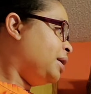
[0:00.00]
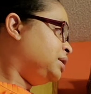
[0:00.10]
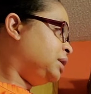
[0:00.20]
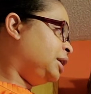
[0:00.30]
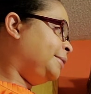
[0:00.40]

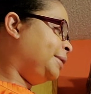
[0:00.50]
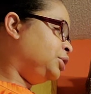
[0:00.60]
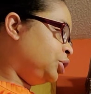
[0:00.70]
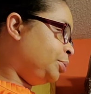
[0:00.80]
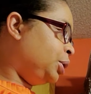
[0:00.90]
some
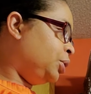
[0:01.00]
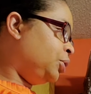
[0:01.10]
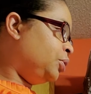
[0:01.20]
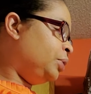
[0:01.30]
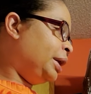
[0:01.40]

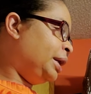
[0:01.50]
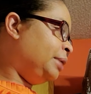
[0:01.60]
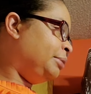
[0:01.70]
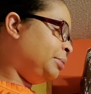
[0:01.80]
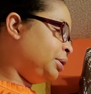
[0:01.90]
adobo,
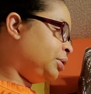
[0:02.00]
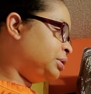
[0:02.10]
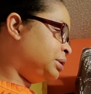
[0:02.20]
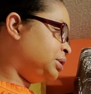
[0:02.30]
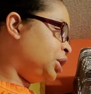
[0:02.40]
and maybe a little
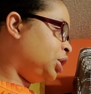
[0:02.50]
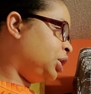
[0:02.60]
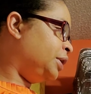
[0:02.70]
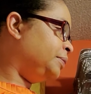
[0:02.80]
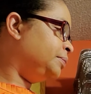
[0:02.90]

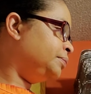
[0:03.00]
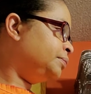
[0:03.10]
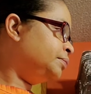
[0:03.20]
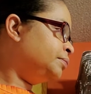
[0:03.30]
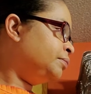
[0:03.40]
Sazon.
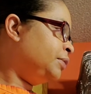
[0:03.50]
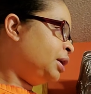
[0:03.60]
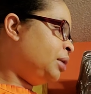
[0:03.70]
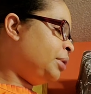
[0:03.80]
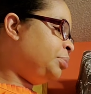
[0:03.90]

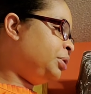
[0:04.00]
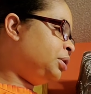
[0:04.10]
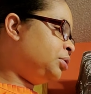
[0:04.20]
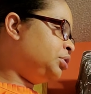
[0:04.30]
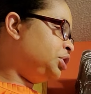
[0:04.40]
I might put a
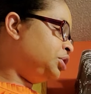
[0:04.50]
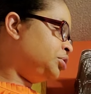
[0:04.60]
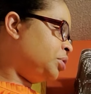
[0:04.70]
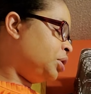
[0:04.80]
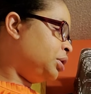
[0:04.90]
little
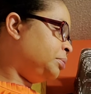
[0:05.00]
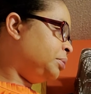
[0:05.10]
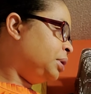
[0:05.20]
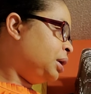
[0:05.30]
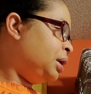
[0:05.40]
ginger on
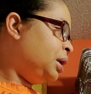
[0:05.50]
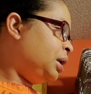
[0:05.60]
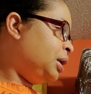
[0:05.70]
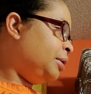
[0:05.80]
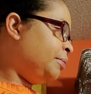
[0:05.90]
them,
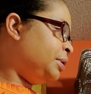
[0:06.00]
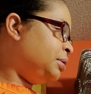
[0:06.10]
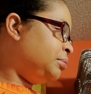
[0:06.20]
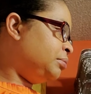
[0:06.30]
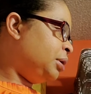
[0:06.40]

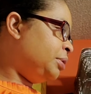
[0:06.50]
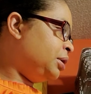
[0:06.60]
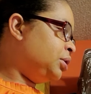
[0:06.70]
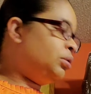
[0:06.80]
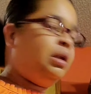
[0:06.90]
and
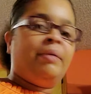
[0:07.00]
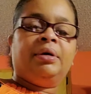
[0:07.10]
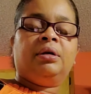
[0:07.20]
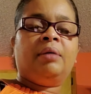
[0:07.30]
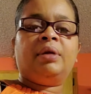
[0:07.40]
maybe a little
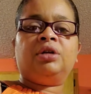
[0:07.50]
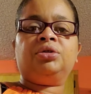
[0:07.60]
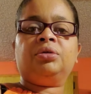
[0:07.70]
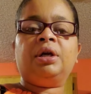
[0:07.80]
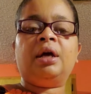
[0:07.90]
lemon. I'm not
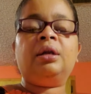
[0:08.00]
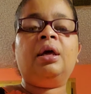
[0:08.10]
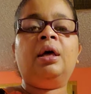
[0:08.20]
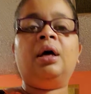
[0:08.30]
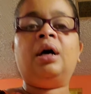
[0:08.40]
sure yet.
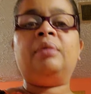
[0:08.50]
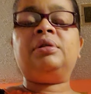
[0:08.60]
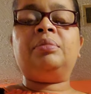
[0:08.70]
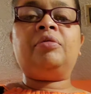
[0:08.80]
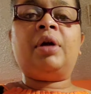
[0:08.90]

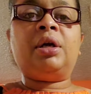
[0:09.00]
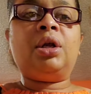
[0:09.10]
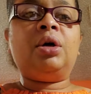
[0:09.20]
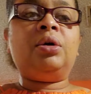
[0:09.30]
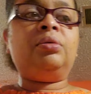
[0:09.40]
Some
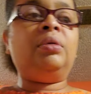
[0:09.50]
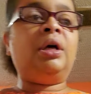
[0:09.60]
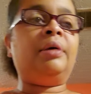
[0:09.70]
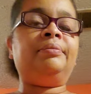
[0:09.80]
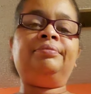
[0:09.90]
oregano,
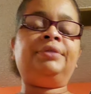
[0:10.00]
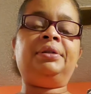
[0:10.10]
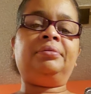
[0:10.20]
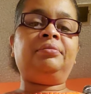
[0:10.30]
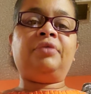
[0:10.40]

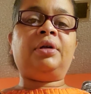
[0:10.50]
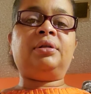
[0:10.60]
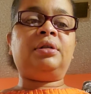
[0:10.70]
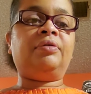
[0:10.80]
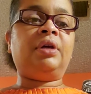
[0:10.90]
just
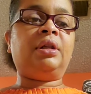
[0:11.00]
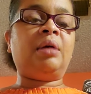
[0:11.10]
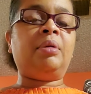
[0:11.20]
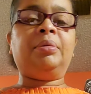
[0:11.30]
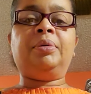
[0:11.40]
regular stuff like
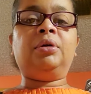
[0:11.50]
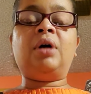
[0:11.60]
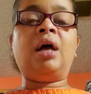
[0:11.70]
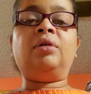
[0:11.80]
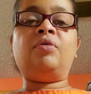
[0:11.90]
that. Maybe put a
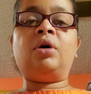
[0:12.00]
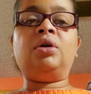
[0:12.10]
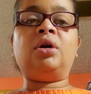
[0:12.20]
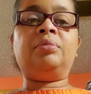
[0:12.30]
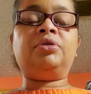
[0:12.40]
little olive
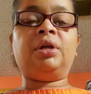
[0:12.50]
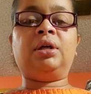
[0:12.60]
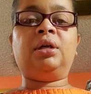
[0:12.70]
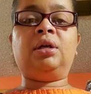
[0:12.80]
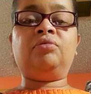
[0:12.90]
oil on them so they
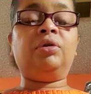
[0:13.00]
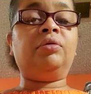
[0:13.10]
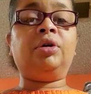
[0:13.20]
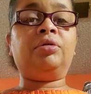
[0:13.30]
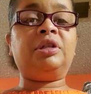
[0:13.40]
can get
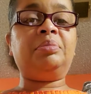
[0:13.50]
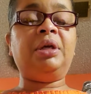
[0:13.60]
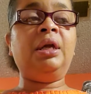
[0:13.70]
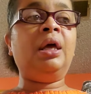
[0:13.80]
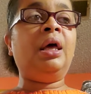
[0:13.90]
real
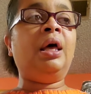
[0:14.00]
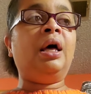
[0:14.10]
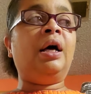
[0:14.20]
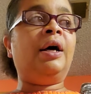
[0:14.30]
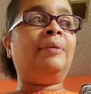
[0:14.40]
crispy,
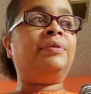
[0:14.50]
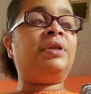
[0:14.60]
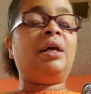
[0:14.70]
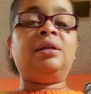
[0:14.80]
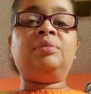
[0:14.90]

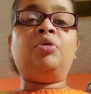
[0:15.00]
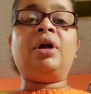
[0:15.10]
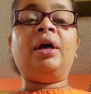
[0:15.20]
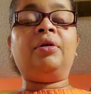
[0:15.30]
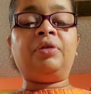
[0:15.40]
so that it's
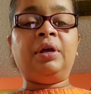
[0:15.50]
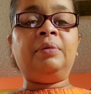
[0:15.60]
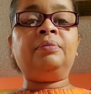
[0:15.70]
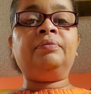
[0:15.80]
more healthy,